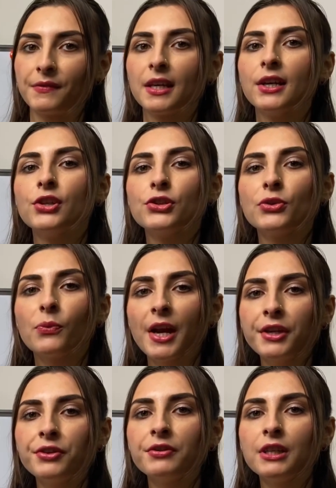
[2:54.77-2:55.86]
So
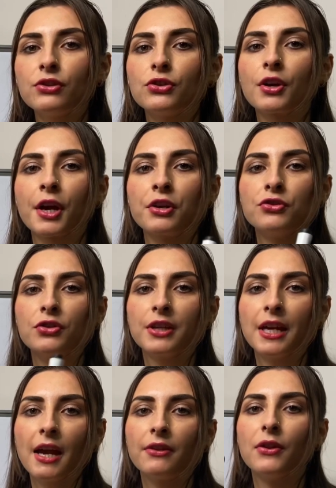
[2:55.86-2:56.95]
when you need to
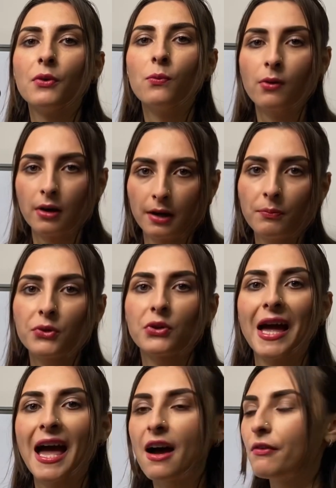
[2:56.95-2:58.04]
conjugate the verb, you
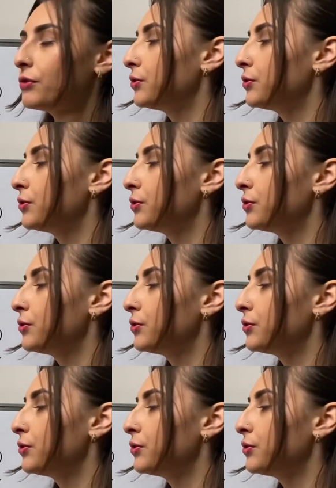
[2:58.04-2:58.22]
have to